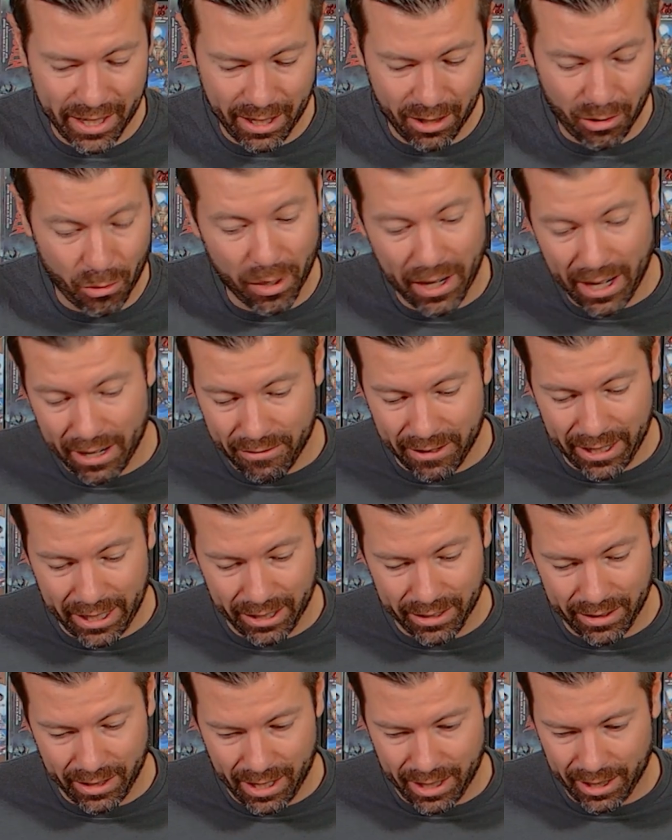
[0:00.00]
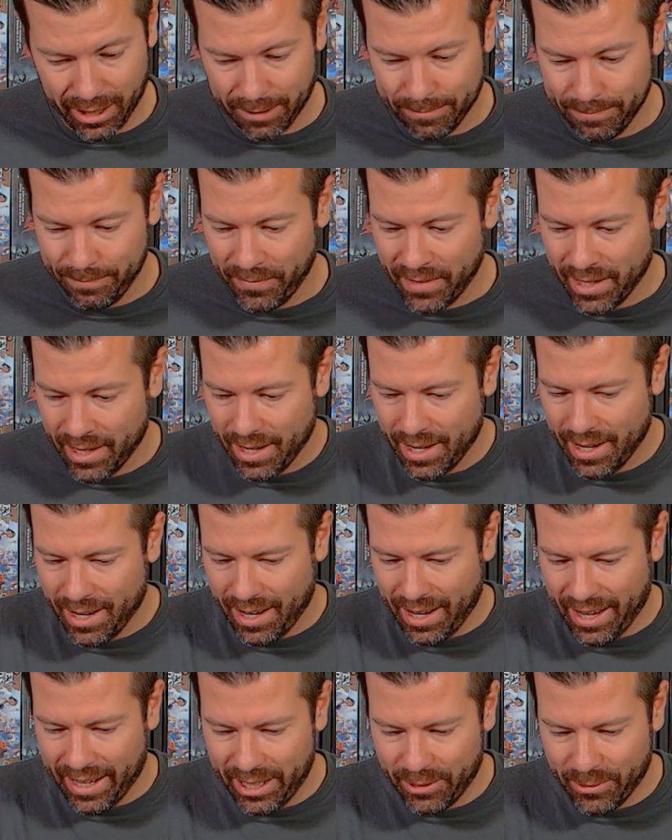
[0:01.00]
it, or had very good luck.
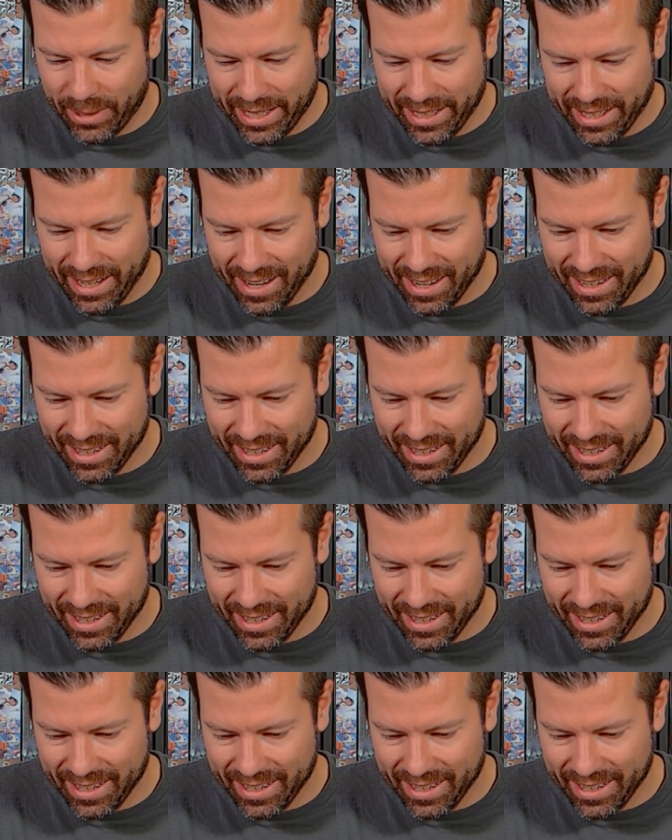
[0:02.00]
Anyway,